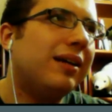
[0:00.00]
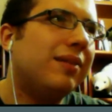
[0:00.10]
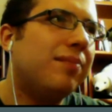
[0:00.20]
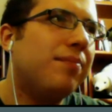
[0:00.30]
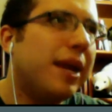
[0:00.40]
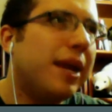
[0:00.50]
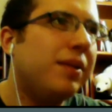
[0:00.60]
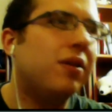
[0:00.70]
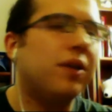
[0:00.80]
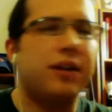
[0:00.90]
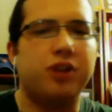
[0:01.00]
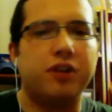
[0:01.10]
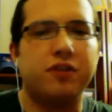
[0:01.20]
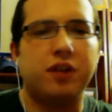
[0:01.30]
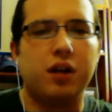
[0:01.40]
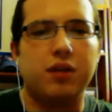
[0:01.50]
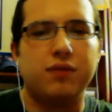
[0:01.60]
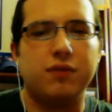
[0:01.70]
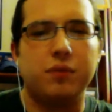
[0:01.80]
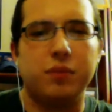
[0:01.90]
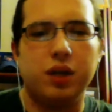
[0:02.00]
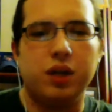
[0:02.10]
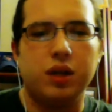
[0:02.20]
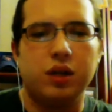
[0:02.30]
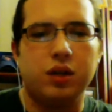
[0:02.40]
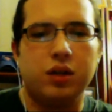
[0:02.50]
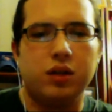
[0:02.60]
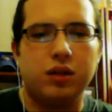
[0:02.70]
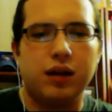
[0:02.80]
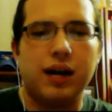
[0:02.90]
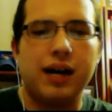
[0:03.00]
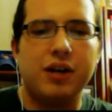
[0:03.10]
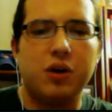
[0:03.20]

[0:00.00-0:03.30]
maybe they're not addressing it enough for me. I know